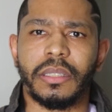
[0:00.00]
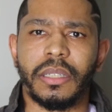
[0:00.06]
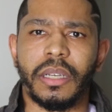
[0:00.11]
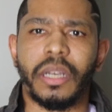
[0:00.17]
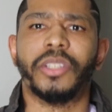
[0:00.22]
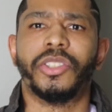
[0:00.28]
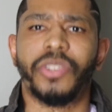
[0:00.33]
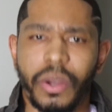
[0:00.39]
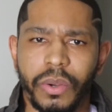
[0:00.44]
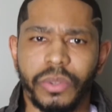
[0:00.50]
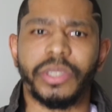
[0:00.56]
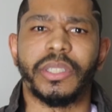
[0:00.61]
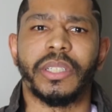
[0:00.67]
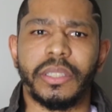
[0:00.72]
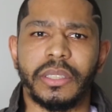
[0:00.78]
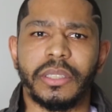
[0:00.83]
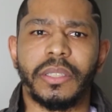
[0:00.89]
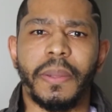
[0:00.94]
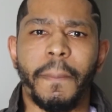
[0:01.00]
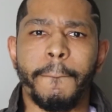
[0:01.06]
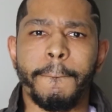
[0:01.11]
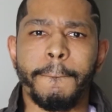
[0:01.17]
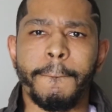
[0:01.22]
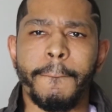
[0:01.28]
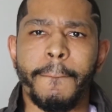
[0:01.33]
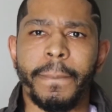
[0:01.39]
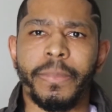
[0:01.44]
atrocious.
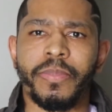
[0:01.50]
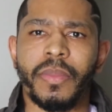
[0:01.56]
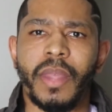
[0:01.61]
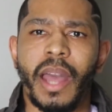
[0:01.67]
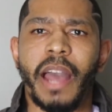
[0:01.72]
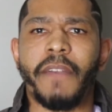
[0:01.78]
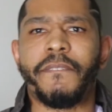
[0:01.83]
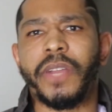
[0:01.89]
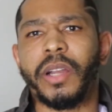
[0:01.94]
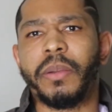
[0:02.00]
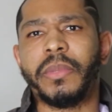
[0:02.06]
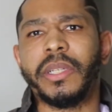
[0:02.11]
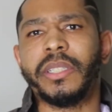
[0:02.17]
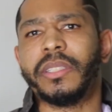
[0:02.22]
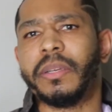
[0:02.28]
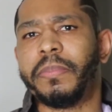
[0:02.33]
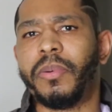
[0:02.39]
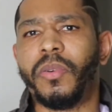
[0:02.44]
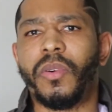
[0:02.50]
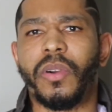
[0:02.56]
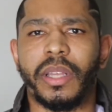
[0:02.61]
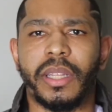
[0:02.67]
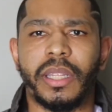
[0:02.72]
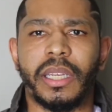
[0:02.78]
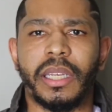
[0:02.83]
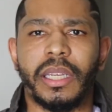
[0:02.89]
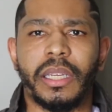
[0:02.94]
I firmly
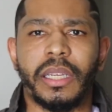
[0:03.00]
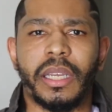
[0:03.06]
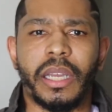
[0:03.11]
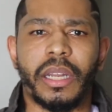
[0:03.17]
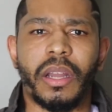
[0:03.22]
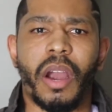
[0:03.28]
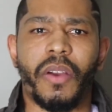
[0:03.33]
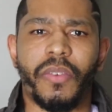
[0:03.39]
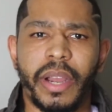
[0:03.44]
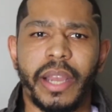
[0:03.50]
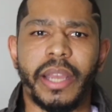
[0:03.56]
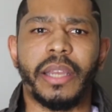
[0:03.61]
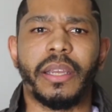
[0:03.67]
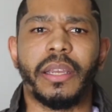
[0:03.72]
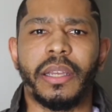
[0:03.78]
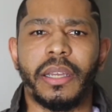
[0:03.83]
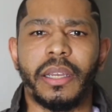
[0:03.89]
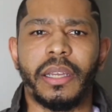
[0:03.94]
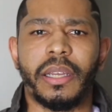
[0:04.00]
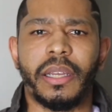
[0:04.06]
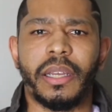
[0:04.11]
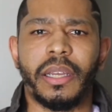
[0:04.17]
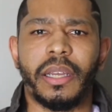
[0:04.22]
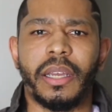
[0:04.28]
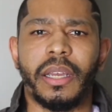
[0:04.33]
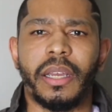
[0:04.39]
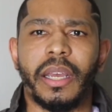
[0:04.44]
support the NRA,
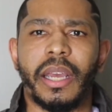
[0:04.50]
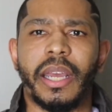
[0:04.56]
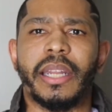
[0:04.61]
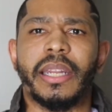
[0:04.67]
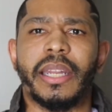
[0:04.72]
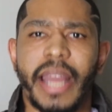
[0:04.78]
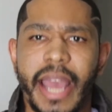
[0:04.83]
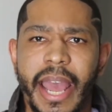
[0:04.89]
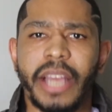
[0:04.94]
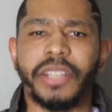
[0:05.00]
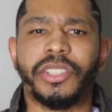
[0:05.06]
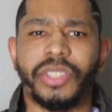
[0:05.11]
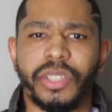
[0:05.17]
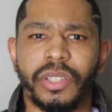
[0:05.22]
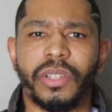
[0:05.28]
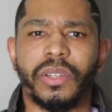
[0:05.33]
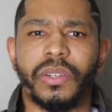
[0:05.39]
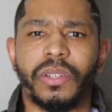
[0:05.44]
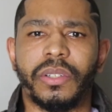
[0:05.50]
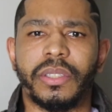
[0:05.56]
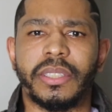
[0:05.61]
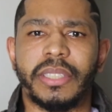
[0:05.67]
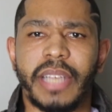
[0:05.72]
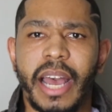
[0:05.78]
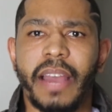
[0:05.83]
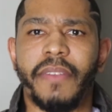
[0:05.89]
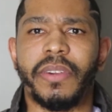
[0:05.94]
and national
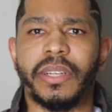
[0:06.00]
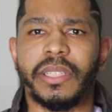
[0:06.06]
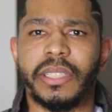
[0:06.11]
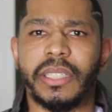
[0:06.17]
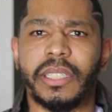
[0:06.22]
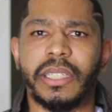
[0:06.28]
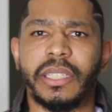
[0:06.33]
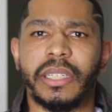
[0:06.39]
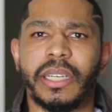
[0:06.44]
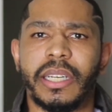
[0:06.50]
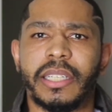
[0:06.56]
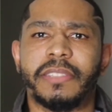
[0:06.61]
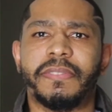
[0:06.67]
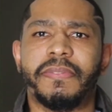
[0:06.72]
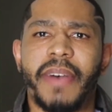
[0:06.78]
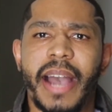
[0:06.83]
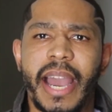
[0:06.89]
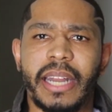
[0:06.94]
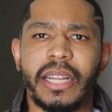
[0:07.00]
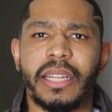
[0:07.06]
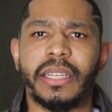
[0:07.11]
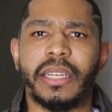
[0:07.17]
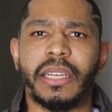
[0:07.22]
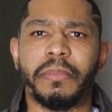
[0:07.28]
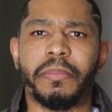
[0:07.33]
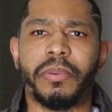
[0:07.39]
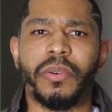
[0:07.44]
sovereignty is vitally
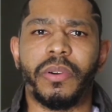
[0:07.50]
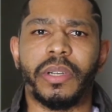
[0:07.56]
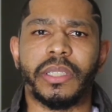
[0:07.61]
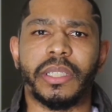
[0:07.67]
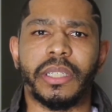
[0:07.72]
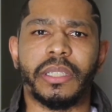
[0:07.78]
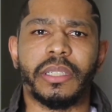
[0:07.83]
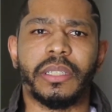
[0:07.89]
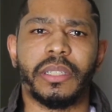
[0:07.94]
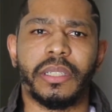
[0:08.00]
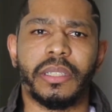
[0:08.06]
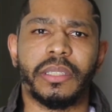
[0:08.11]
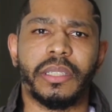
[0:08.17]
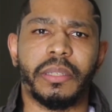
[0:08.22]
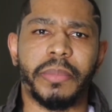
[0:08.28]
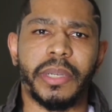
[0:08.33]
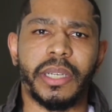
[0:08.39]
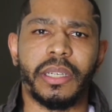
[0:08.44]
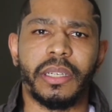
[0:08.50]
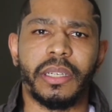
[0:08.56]
important to me.